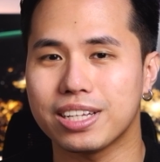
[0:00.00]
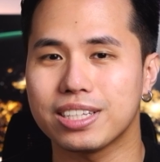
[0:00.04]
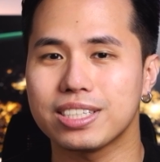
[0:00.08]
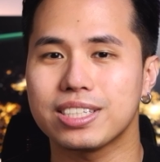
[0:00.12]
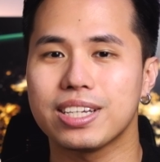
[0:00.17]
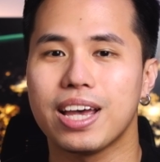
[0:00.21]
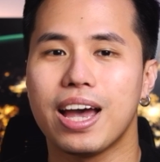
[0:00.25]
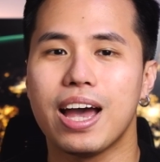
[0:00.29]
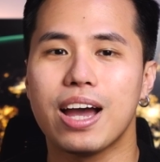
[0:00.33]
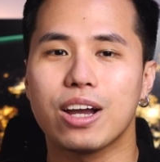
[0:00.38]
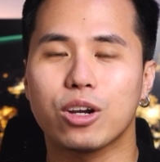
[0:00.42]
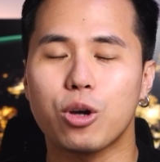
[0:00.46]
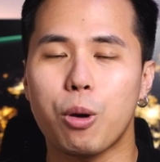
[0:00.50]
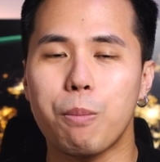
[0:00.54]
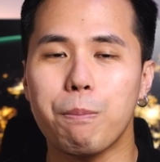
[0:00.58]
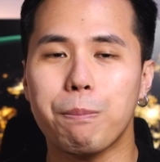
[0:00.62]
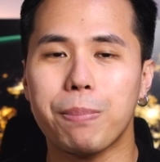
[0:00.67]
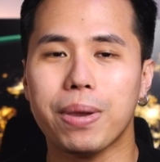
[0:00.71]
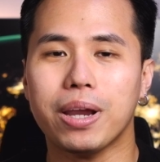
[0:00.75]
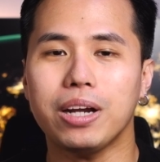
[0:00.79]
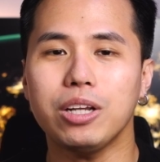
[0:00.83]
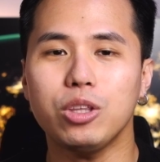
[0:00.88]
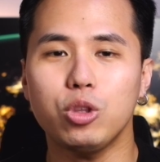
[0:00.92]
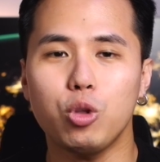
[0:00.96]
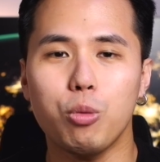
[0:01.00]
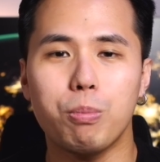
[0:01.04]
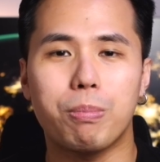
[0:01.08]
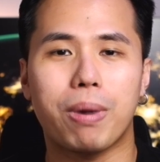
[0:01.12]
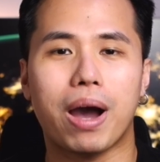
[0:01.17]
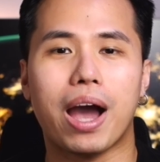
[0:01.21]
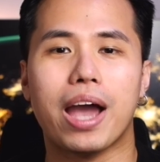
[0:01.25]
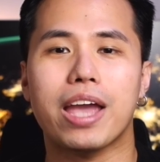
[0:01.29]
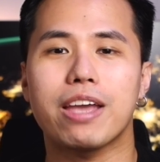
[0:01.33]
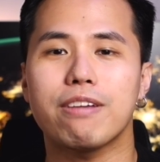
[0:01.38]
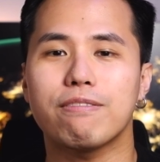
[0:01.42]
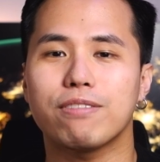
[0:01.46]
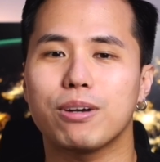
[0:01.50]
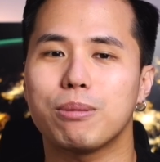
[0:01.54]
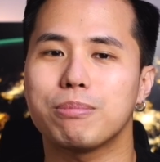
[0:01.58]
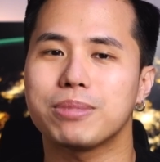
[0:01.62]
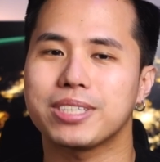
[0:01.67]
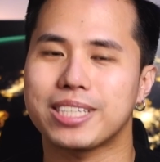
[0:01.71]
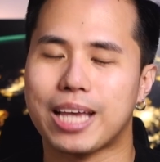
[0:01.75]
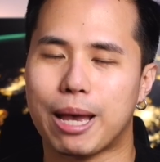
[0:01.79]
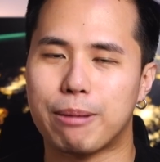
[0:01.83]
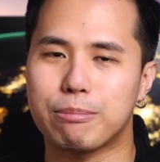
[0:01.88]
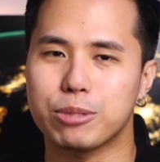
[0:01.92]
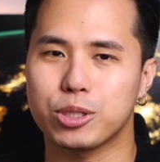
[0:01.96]
Hills compared to buying from
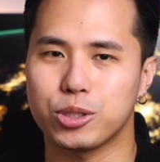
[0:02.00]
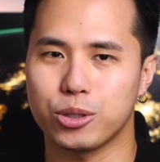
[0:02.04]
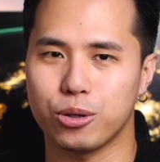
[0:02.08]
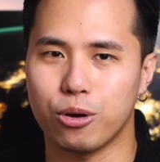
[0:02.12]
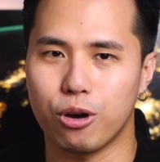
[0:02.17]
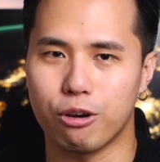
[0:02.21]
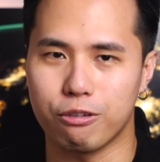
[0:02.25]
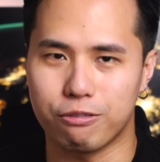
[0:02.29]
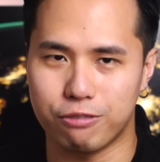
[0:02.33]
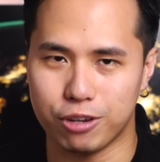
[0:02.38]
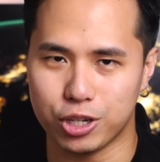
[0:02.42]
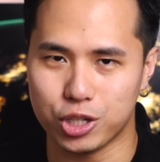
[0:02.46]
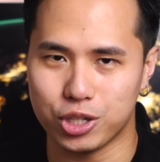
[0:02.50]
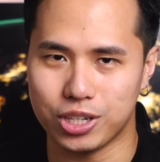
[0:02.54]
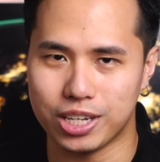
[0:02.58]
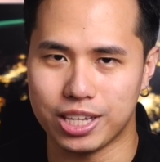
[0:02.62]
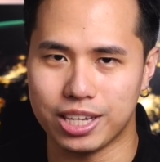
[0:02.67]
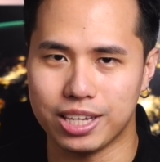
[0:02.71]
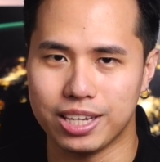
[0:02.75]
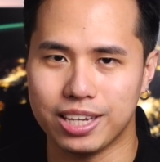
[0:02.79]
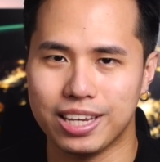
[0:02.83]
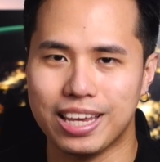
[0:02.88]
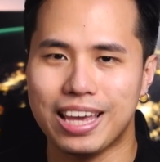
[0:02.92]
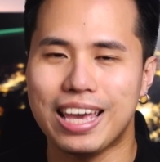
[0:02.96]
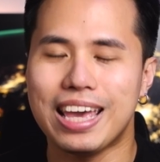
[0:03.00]
Samsung officially.